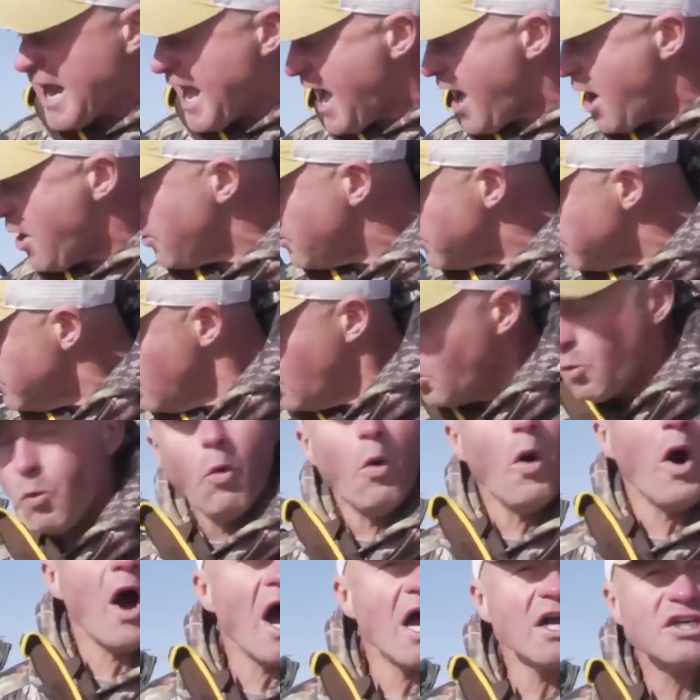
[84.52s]
out,
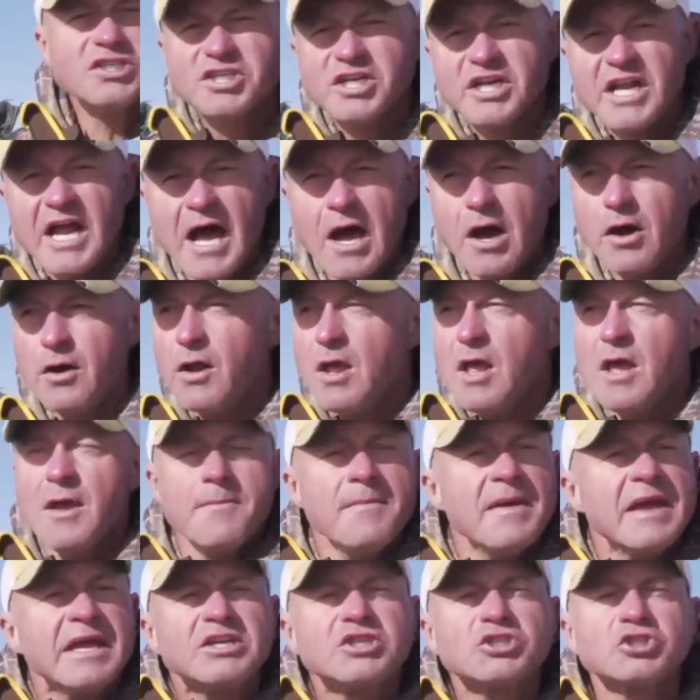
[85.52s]
wash it out,
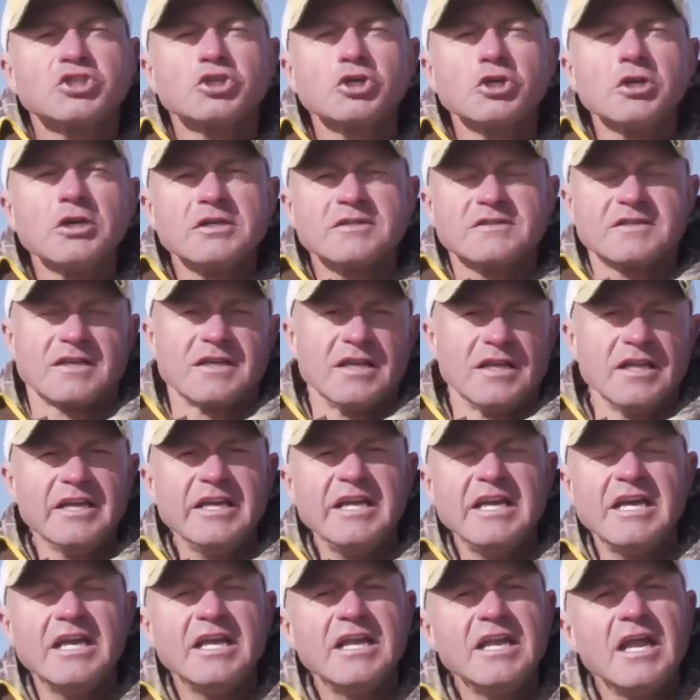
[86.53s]
make sure it's
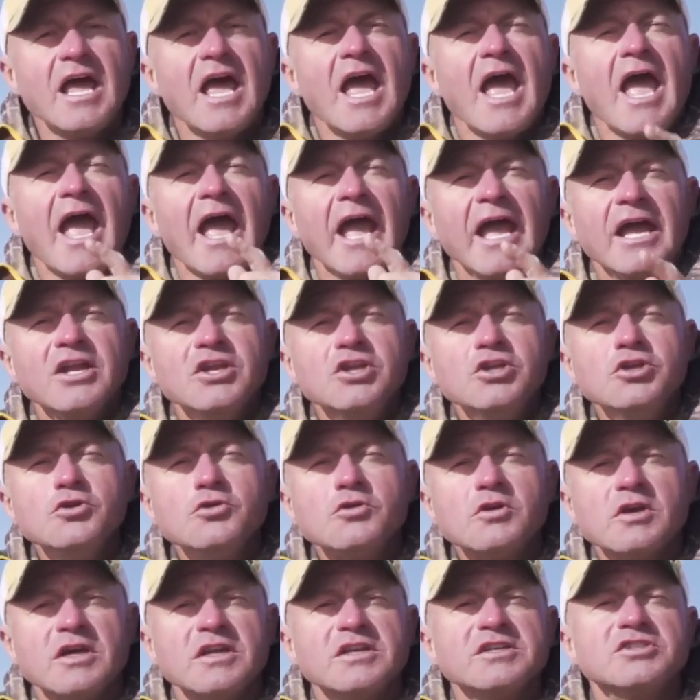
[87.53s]
clean, and you
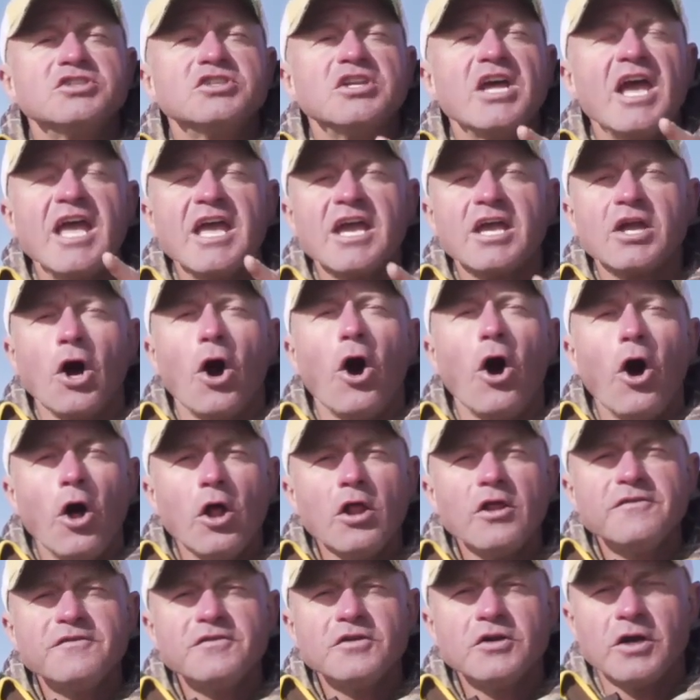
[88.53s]
can take
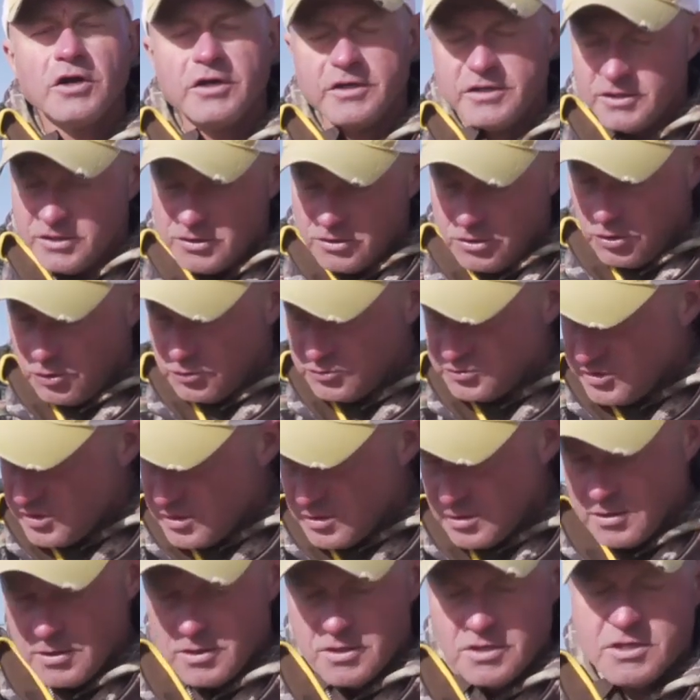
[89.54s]
all of your hunting clothes,
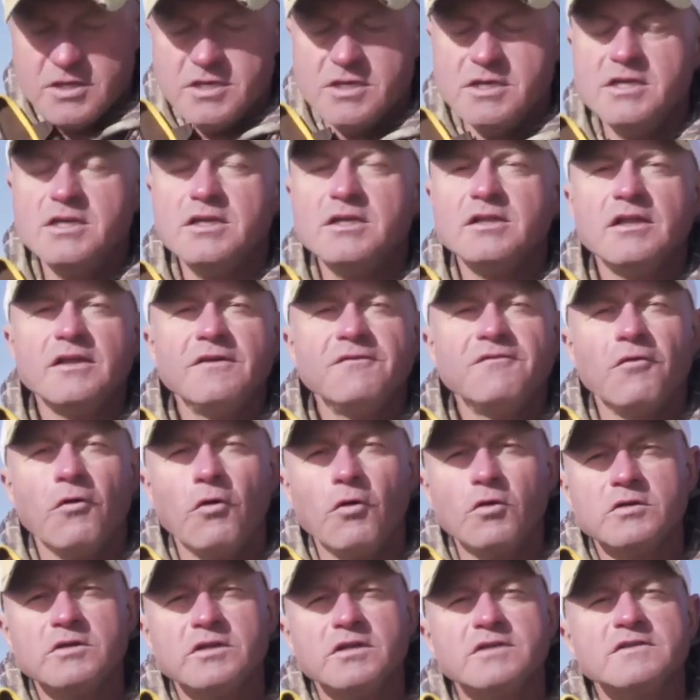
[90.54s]
neatly
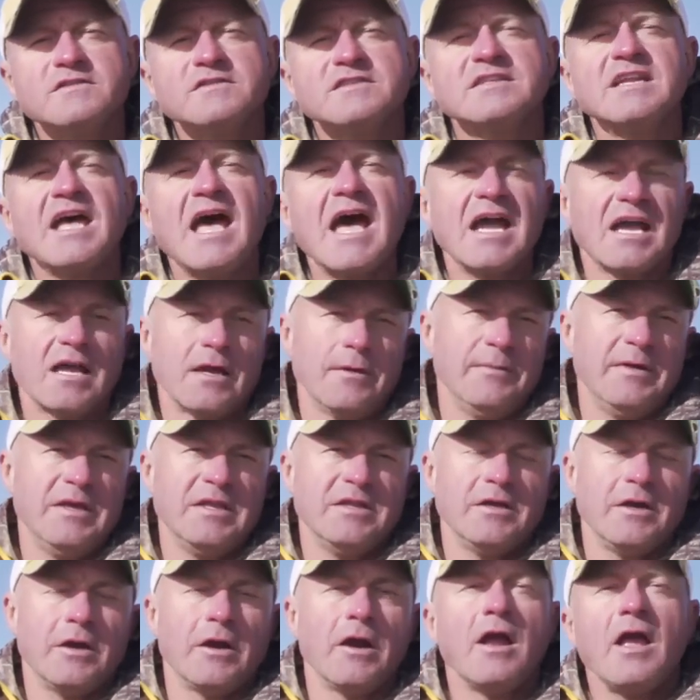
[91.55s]
folded, stack them
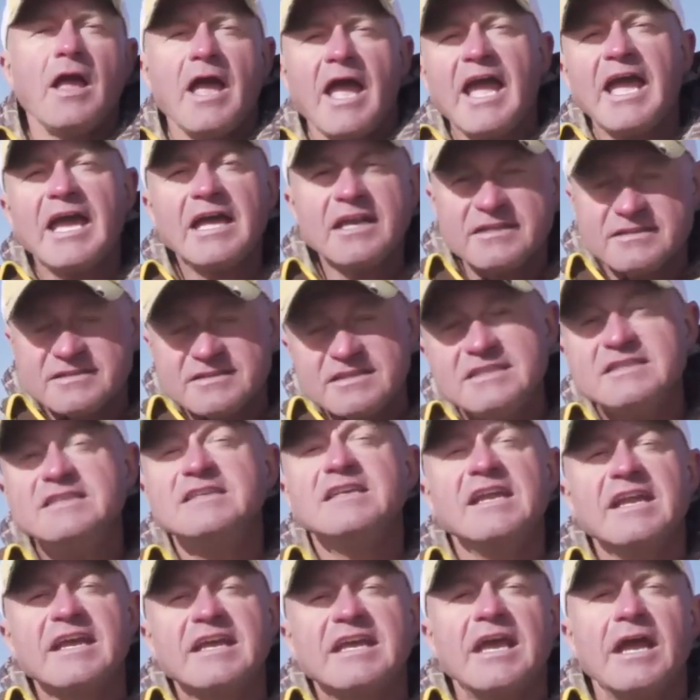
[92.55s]
in there. And it's
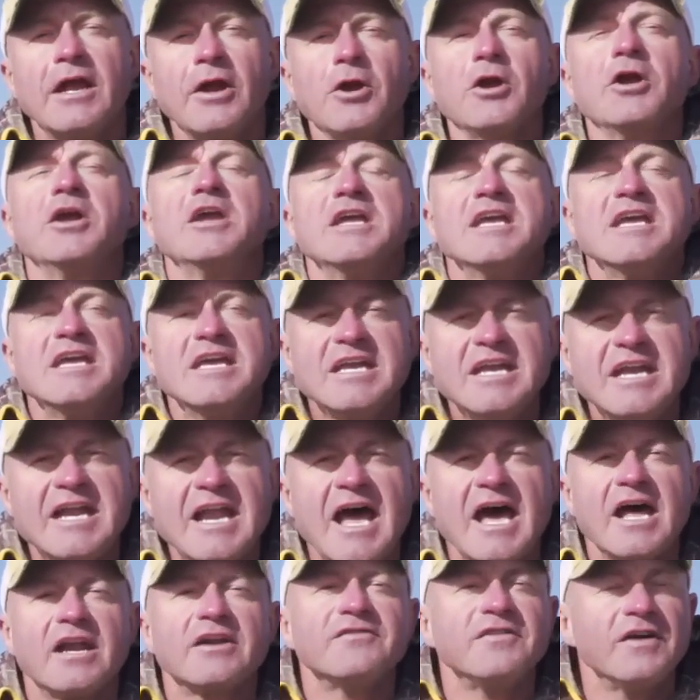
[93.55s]
easy to carry in and
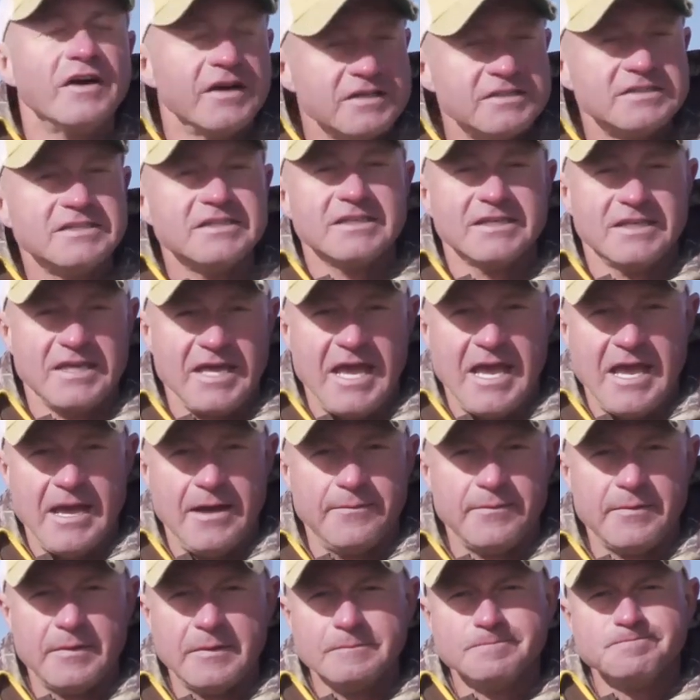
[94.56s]
out of hunting
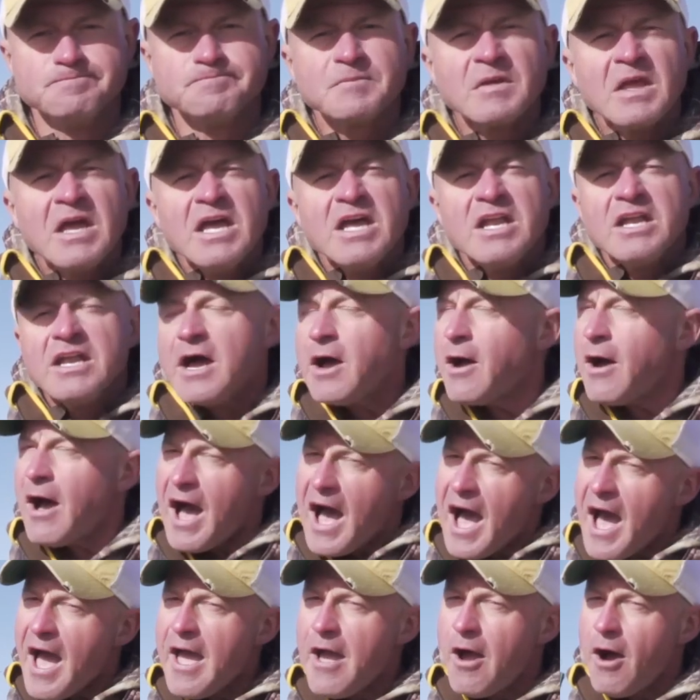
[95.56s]
camp. Now,
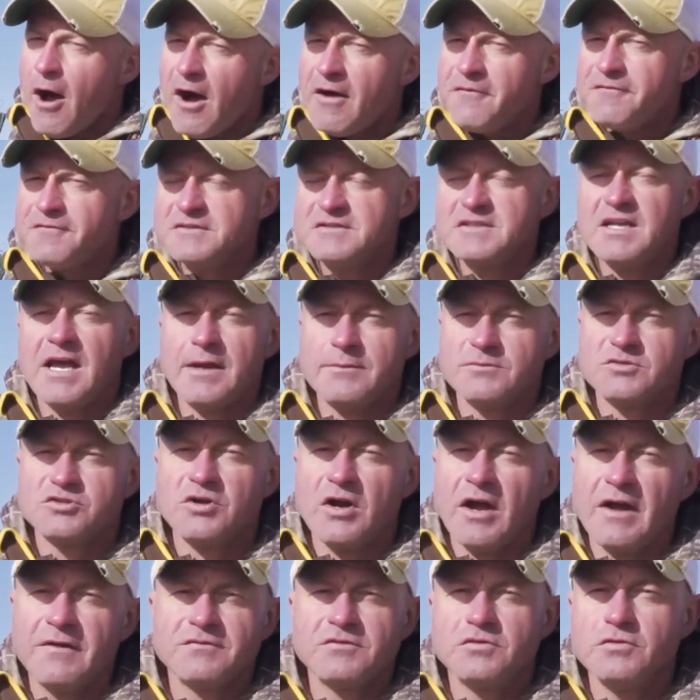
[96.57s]
I oftentimes
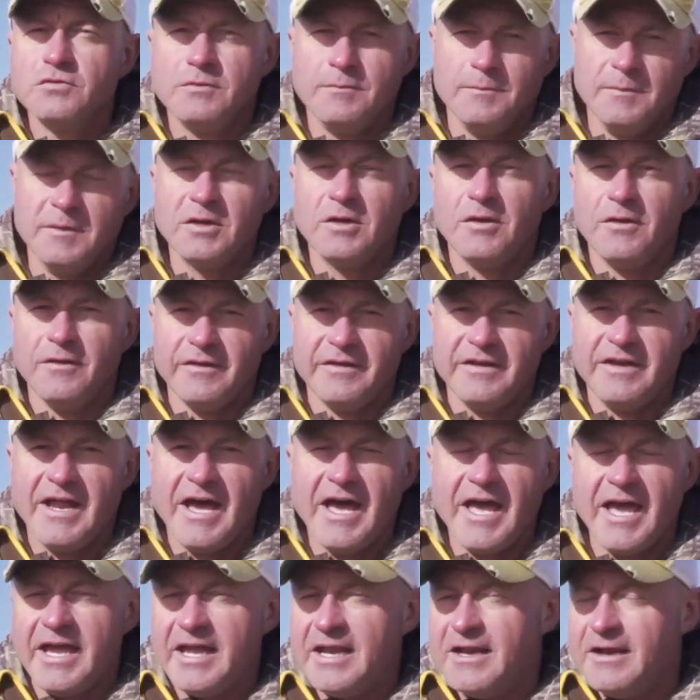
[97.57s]
drive through the middle of the
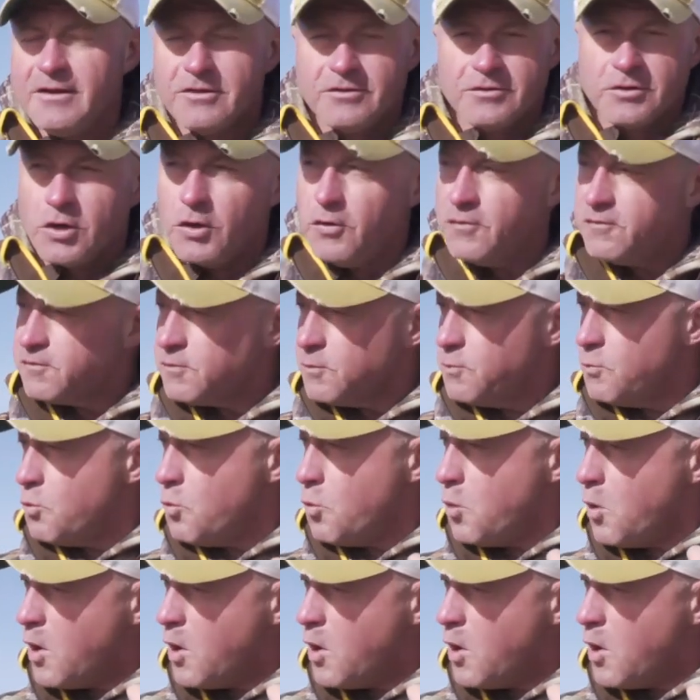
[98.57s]
night, go from